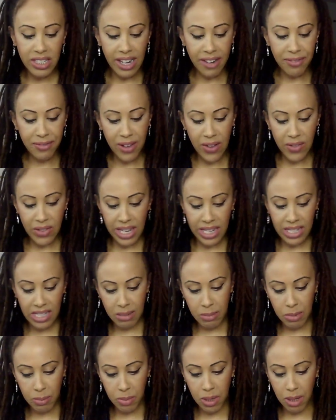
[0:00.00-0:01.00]
I found that to
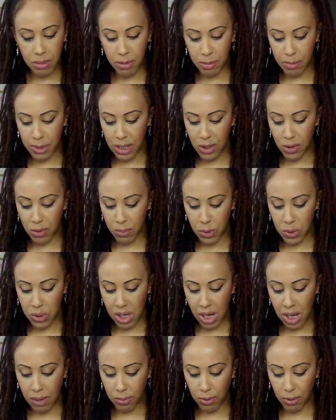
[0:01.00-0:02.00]
be probably the most
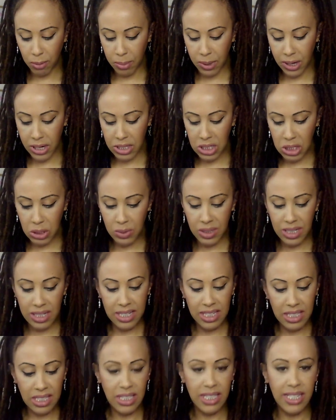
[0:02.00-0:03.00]
helpful part. So he
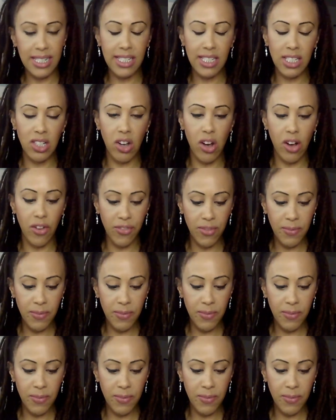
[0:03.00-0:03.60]
did list off